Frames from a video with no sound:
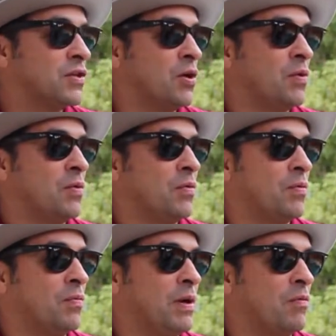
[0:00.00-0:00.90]

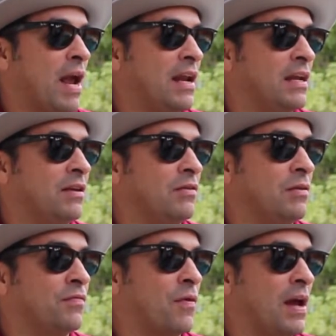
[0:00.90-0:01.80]
So we ran
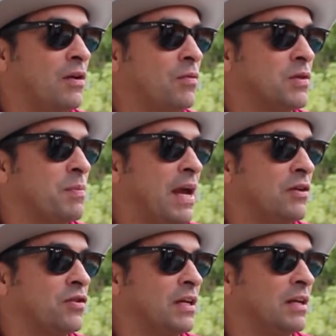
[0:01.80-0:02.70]
into a friend who
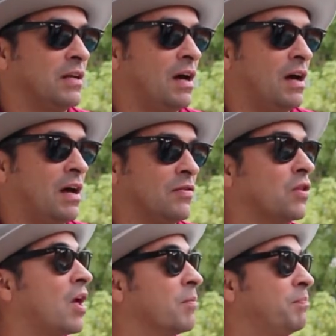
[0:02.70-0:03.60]
was managing
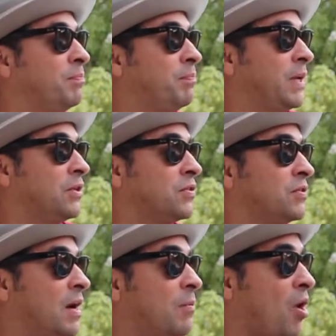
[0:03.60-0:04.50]
the Long
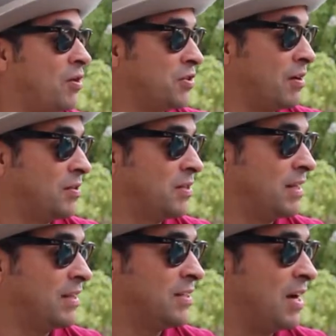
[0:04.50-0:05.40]
Beach Dub
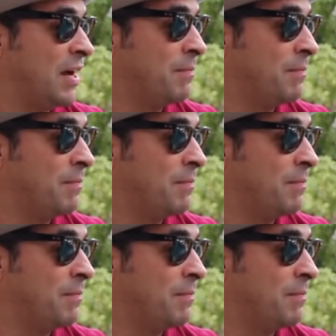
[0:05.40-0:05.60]
All-Stars at the